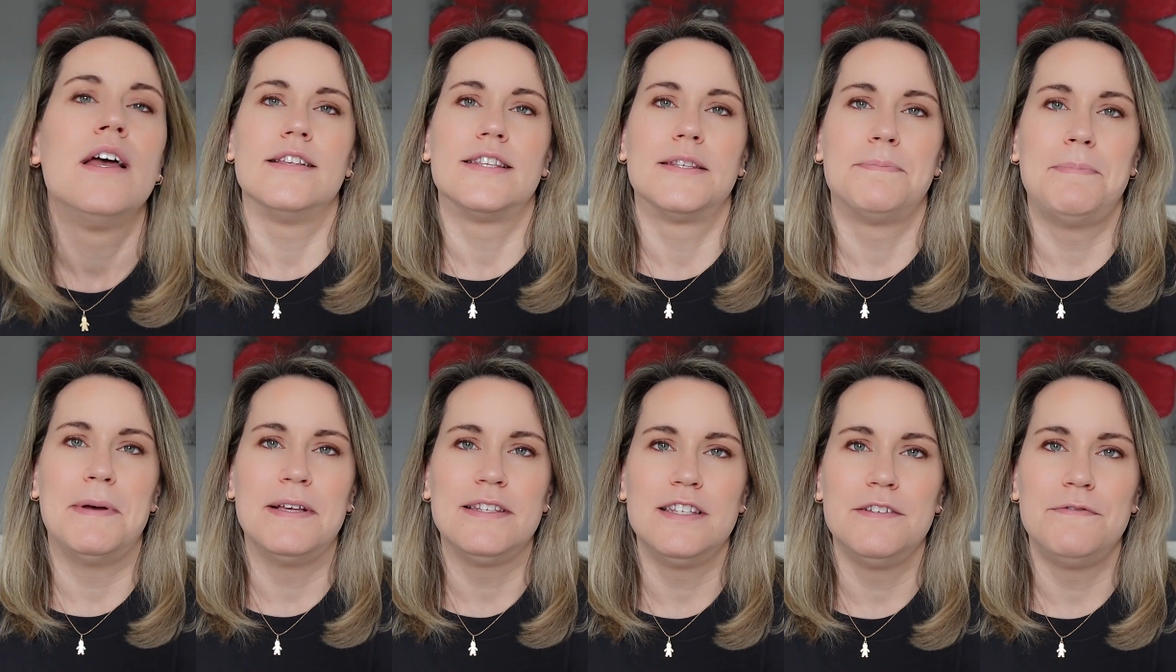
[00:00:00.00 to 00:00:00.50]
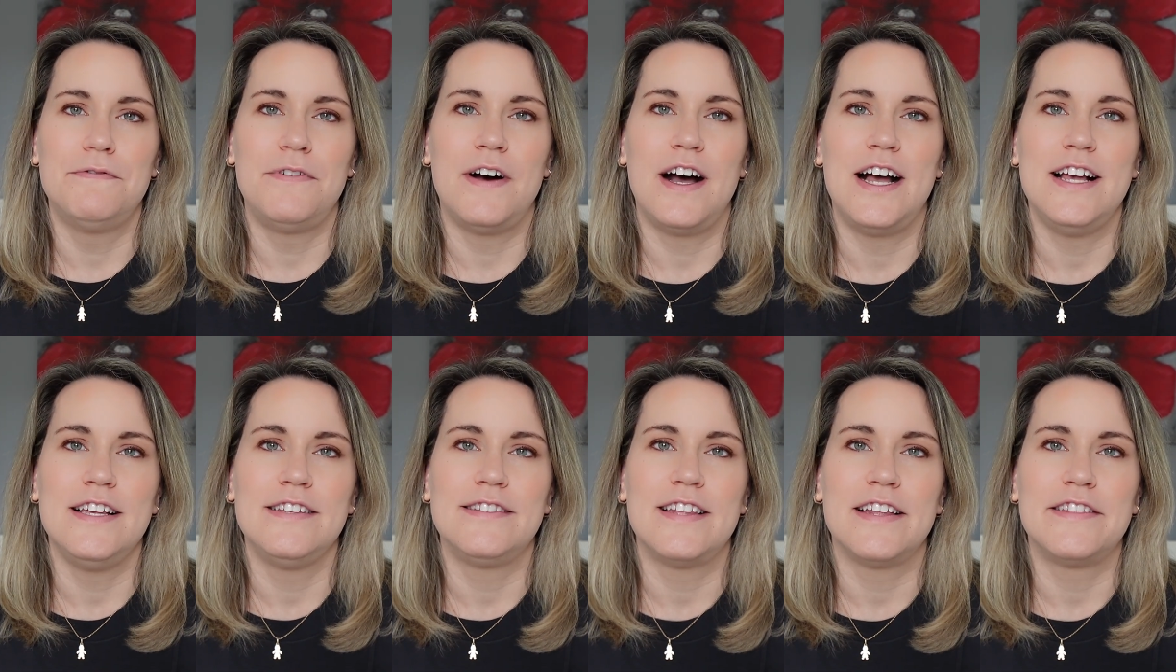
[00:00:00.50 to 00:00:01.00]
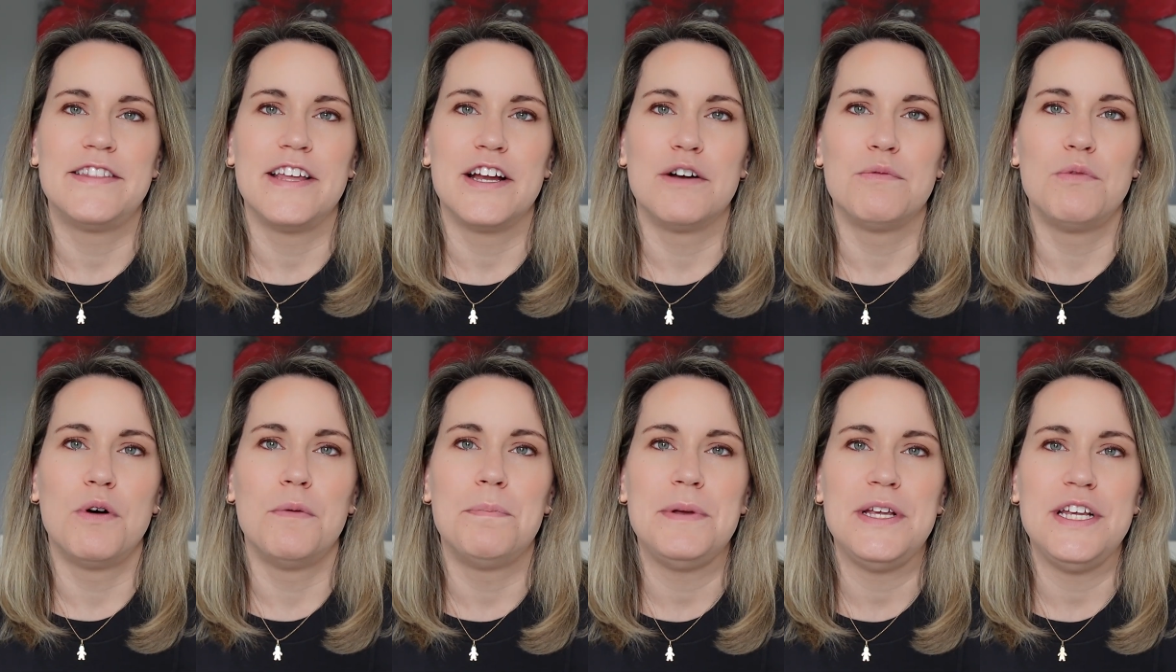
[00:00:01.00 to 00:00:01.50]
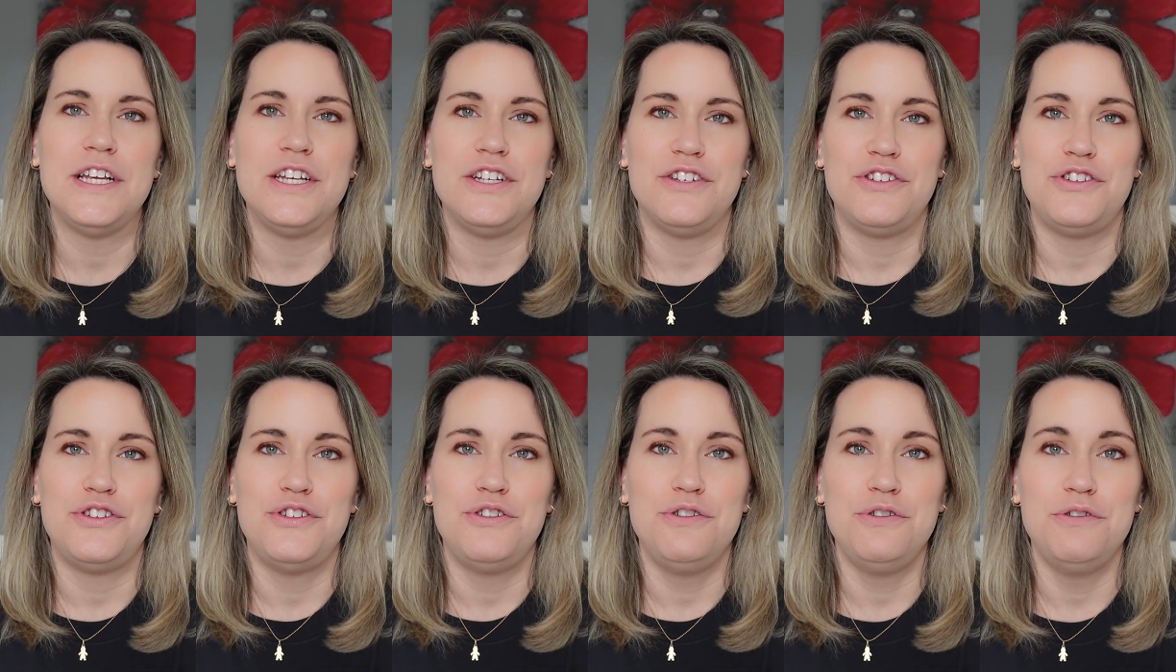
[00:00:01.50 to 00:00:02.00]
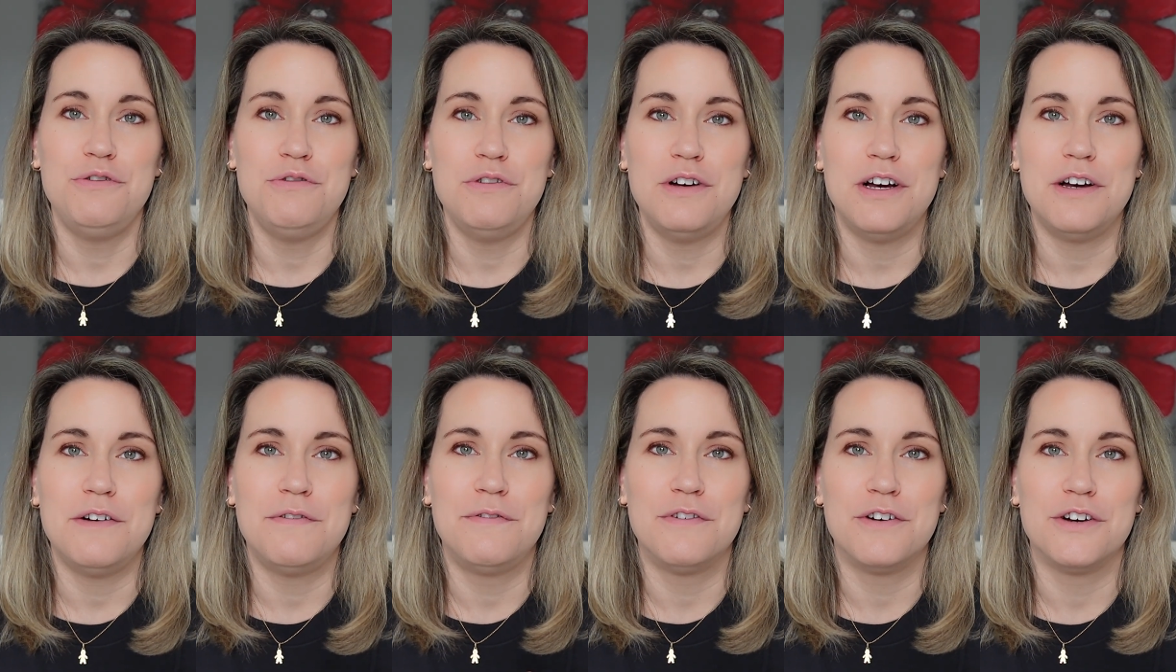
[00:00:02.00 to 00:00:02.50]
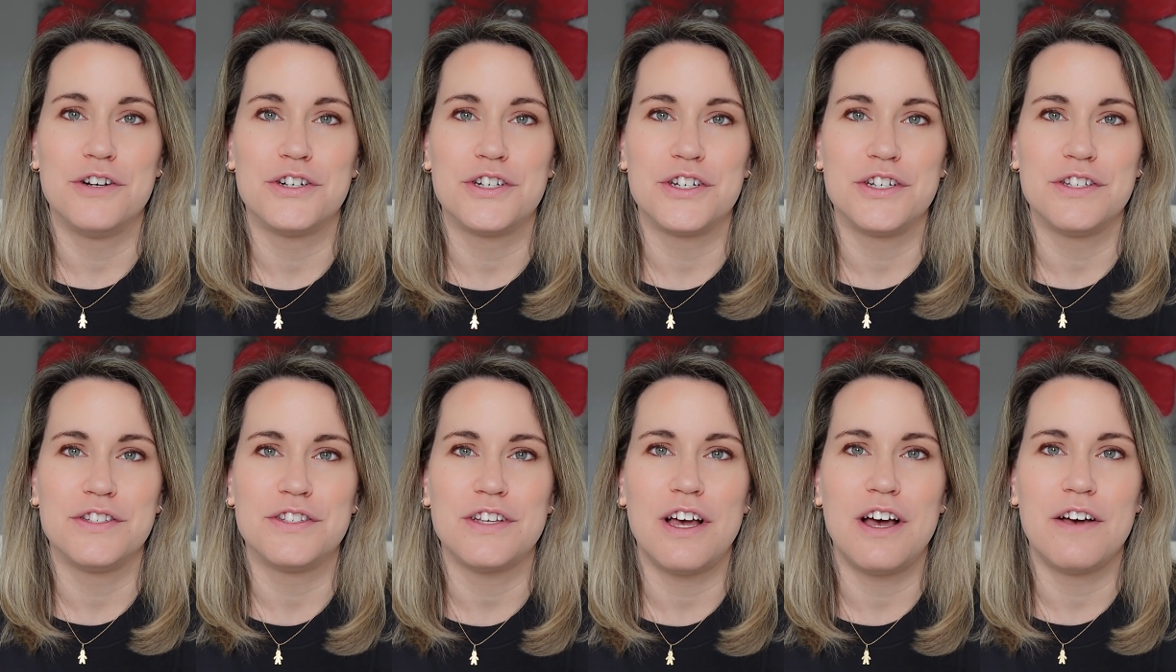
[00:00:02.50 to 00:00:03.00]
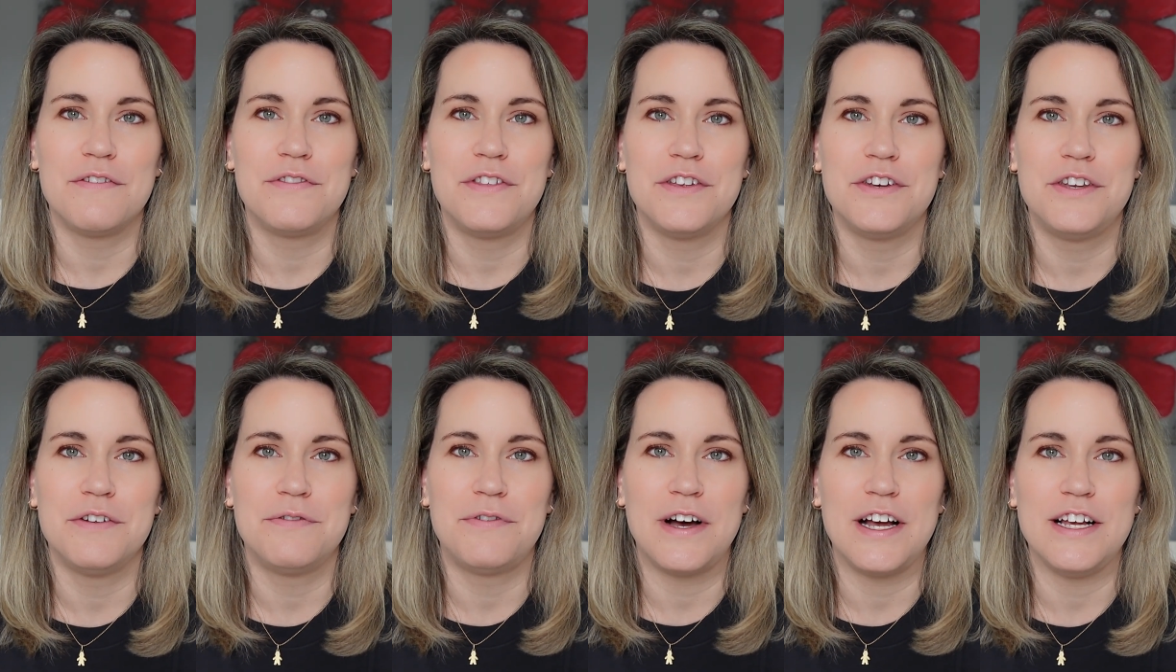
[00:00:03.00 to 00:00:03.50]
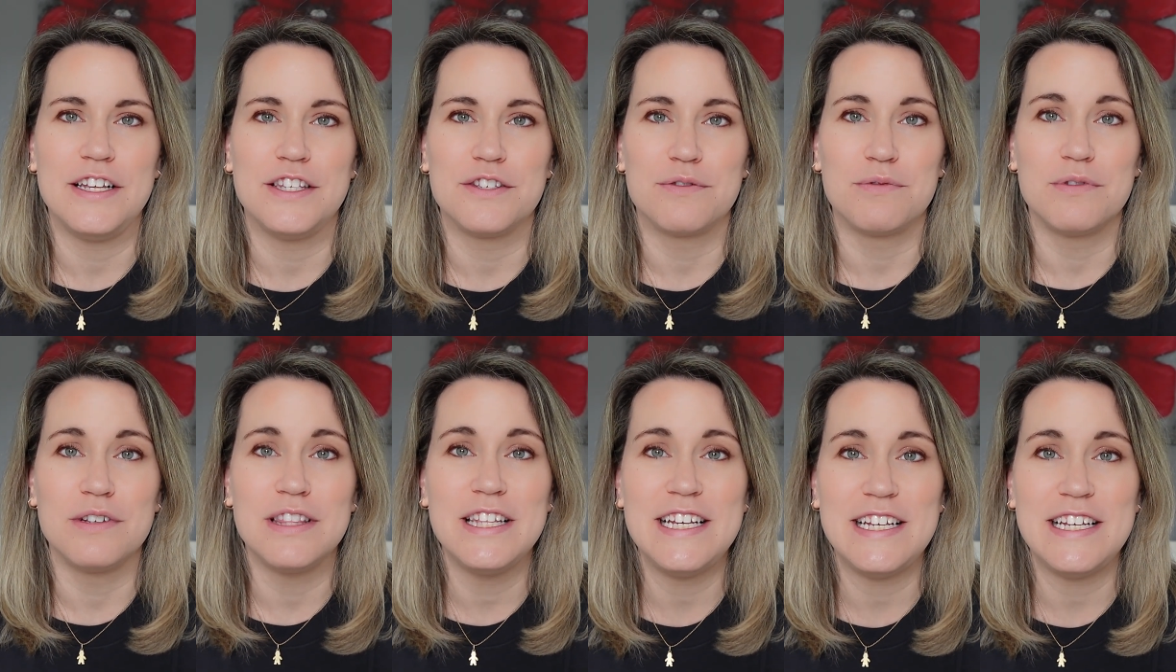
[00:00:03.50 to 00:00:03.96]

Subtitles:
specifies that there will be two versions of the device